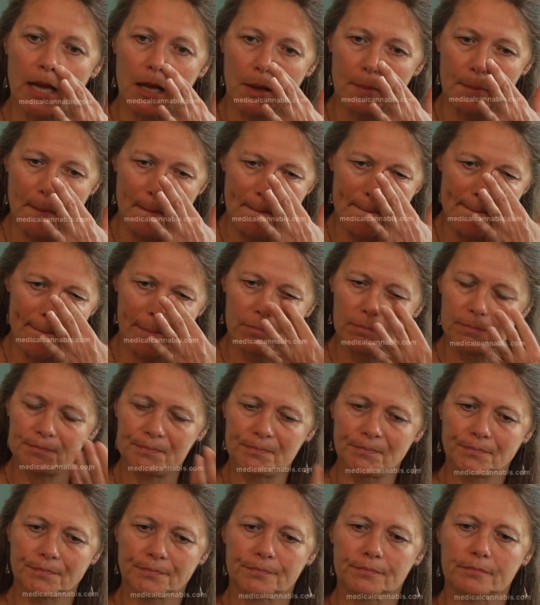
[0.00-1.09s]
help
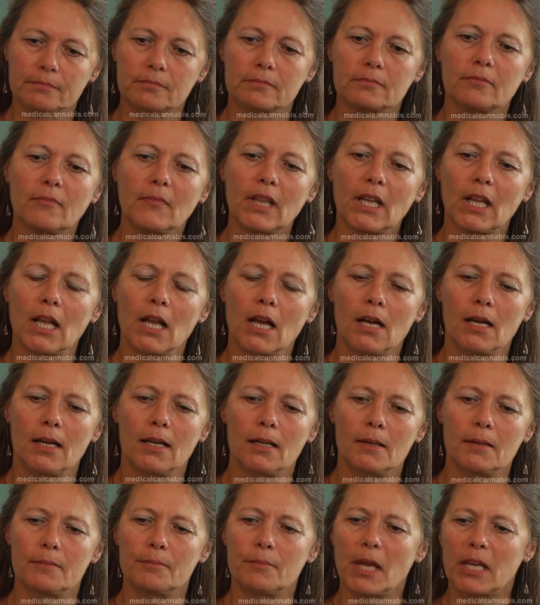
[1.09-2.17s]

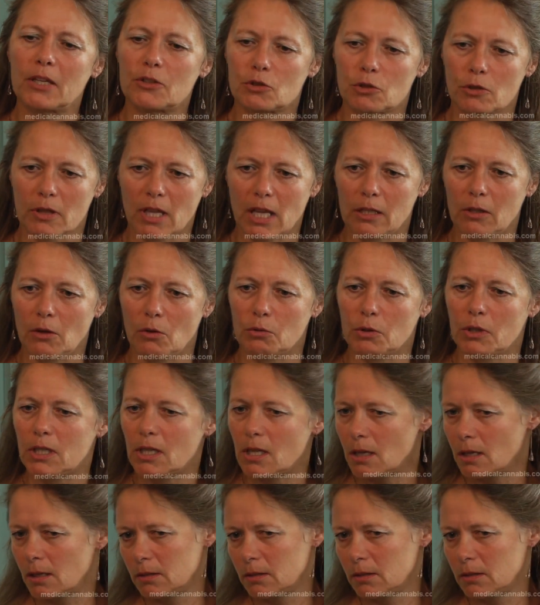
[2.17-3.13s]
uh, make sure they don't.